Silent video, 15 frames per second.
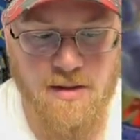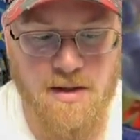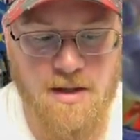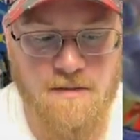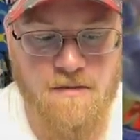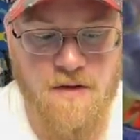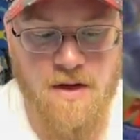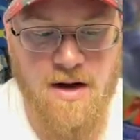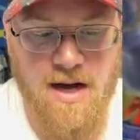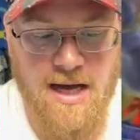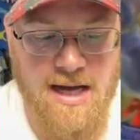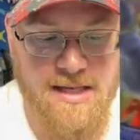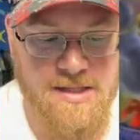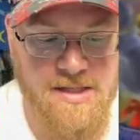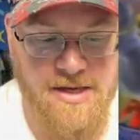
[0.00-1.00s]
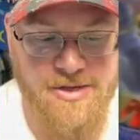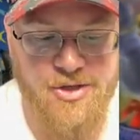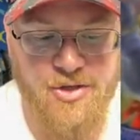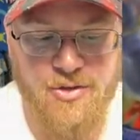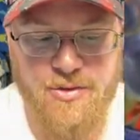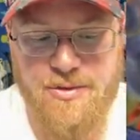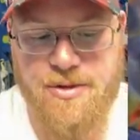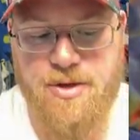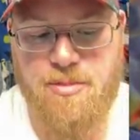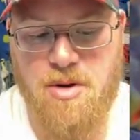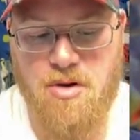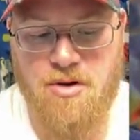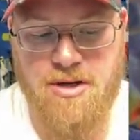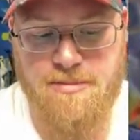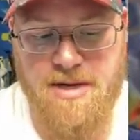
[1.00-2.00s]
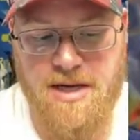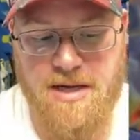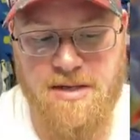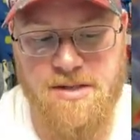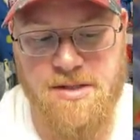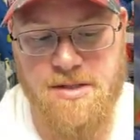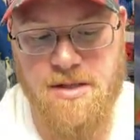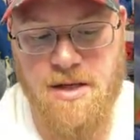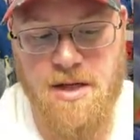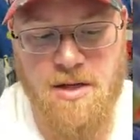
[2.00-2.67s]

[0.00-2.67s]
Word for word: and figure out how to send you your Pokemans.